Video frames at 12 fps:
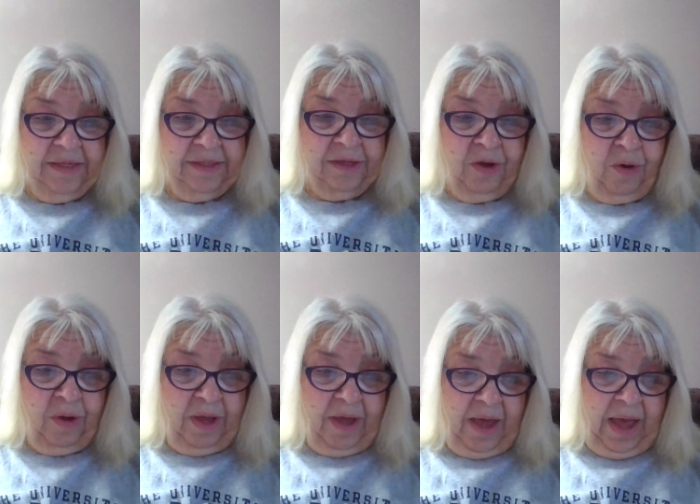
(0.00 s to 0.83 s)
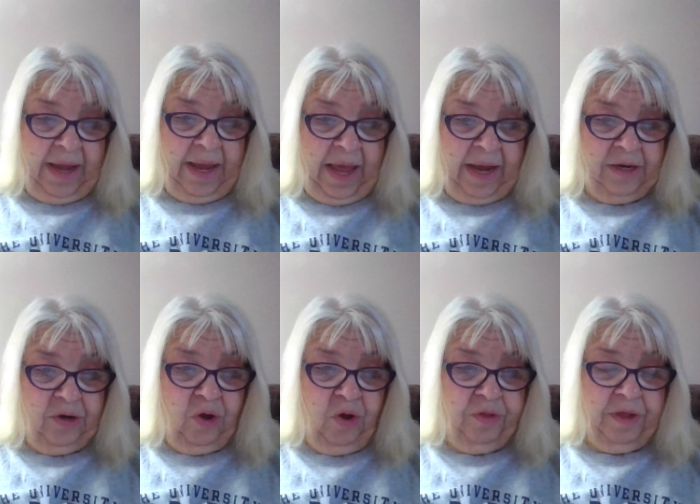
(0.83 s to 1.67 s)
So I, I
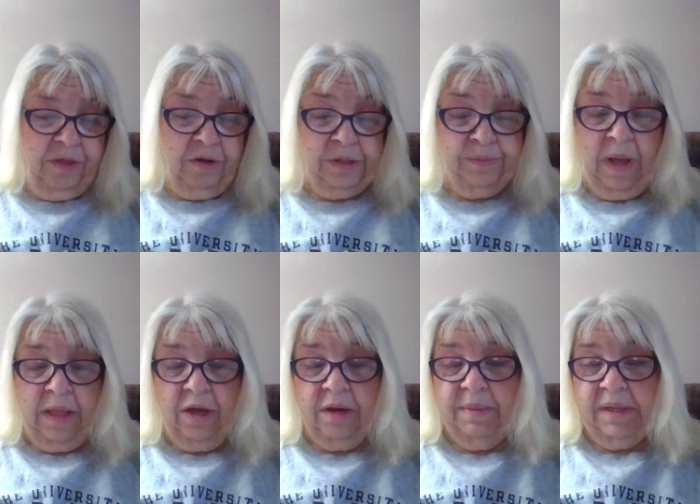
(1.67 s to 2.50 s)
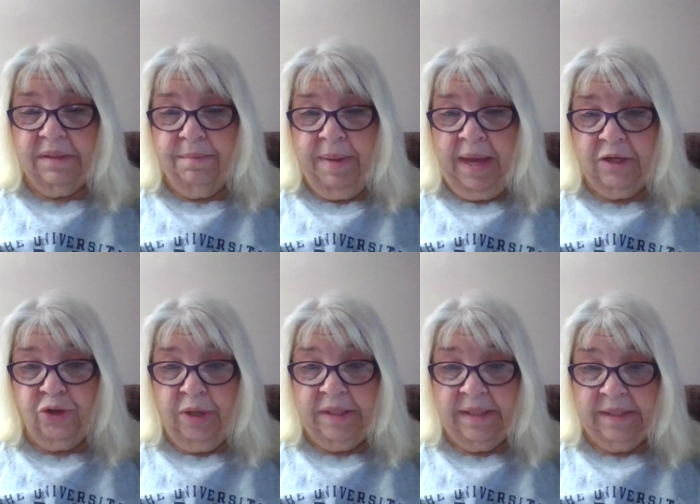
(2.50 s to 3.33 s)
know that there's probably going to be some bad
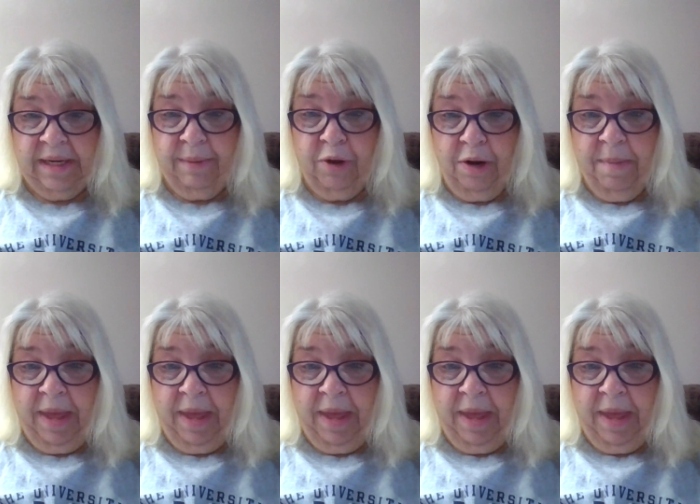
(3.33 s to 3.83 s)
choices that I'm going